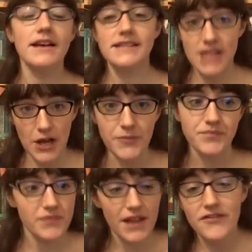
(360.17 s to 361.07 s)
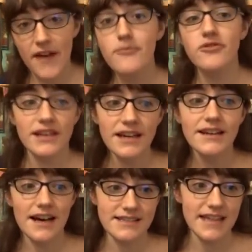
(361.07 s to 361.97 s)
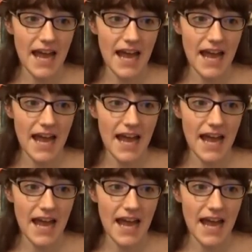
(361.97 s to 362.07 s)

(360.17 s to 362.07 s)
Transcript: So, February, Cousin